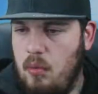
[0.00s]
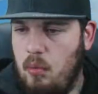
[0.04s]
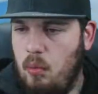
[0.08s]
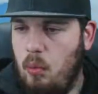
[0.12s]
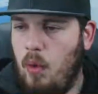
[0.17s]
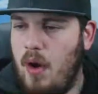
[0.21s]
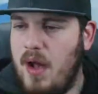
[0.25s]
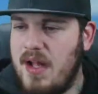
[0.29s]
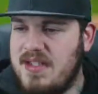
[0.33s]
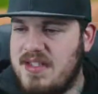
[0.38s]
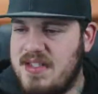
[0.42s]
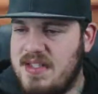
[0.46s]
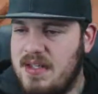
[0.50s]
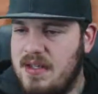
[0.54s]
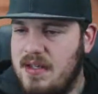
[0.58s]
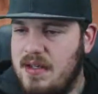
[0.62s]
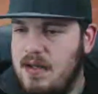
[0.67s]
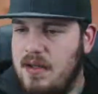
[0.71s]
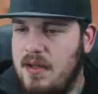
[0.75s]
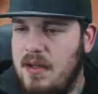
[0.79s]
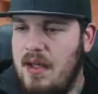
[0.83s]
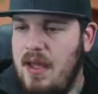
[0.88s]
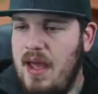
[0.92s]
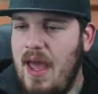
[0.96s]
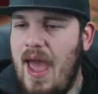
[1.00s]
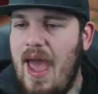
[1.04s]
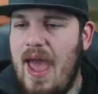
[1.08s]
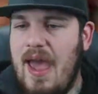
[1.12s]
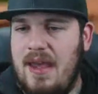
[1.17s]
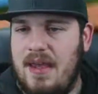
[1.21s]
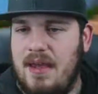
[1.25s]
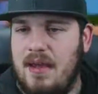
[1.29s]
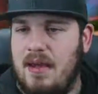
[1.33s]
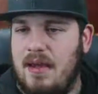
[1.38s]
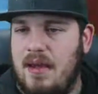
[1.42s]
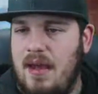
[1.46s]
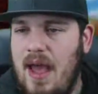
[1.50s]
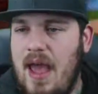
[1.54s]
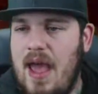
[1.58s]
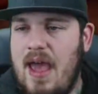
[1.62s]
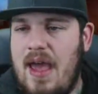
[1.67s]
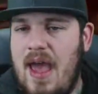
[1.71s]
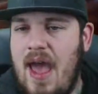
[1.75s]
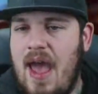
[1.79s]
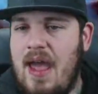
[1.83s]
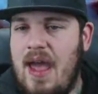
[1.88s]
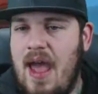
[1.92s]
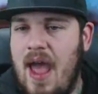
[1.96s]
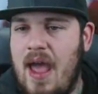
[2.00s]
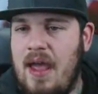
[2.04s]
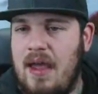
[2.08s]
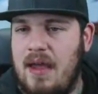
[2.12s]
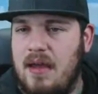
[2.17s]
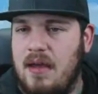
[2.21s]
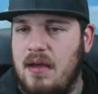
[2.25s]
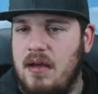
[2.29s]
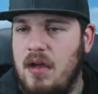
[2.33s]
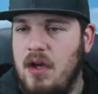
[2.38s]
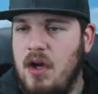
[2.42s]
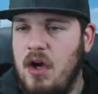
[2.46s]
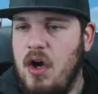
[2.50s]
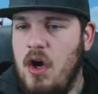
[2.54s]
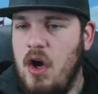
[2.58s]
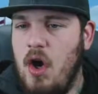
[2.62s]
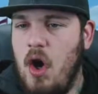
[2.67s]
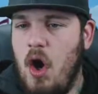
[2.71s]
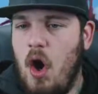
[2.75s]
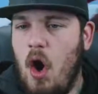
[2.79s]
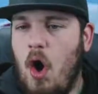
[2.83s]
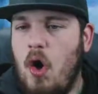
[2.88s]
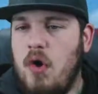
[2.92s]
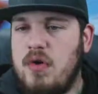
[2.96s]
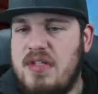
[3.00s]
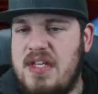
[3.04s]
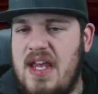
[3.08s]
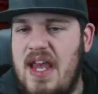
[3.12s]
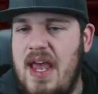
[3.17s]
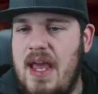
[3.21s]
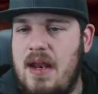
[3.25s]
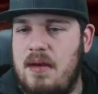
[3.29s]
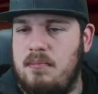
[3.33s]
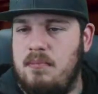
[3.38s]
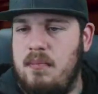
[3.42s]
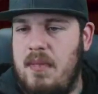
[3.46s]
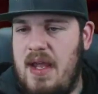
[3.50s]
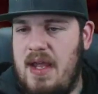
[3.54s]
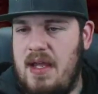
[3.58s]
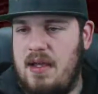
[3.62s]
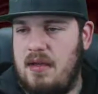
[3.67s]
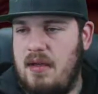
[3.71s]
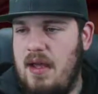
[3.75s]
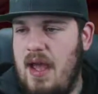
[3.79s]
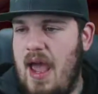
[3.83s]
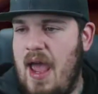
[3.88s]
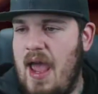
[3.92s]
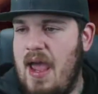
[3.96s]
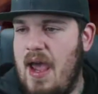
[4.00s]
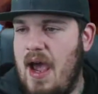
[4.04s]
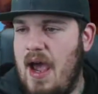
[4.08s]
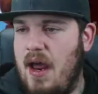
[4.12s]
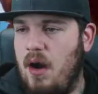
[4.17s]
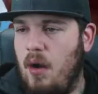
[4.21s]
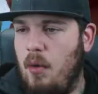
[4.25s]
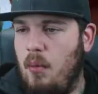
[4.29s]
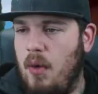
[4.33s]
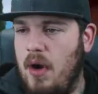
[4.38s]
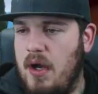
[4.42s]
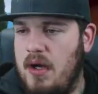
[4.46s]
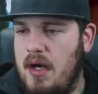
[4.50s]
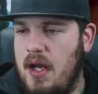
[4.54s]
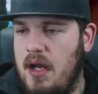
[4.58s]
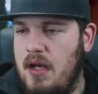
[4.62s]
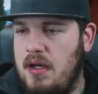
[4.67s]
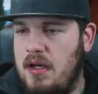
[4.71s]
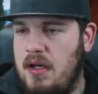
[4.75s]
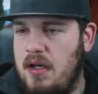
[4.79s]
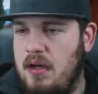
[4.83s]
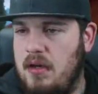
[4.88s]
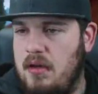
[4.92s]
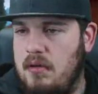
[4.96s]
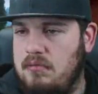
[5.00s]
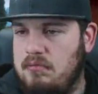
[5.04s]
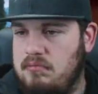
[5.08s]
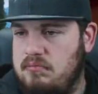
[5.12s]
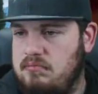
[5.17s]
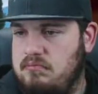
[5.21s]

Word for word: What? Hey, hey, hey, hey. Who's hitting me? Hey, I don't want none of your